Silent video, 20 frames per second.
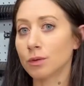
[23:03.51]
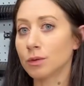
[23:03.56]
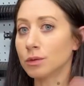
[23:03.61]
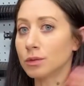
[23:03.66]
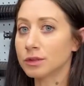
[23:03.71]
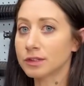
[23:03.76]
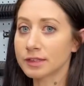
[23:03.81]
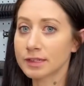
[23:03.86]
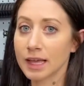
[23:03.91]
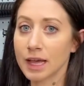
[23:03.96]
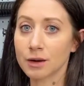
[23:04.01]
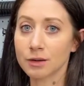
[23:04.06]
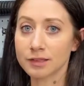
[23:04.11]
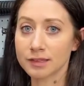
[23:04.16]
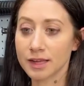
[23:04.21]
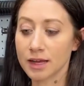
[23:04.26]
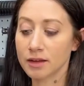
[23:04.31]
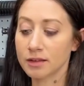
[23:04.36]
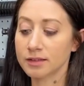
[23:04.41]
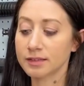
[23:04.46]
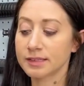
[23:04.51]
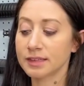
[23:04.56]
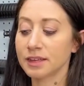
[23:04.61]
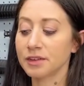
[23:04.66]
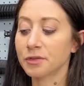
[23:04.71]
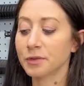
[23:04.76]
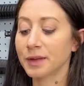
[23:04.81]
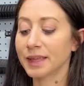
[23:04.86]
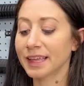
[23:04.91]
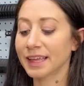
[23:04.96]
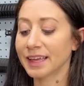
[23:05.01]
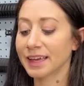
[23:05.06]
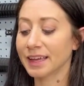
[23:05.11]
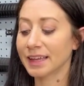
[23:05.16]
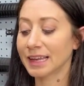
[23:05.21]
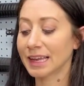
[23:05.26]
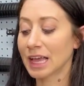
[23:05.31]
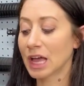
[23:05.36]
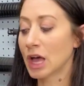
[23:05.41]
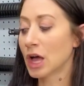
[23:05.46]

We'll see how it sounds. If we can't,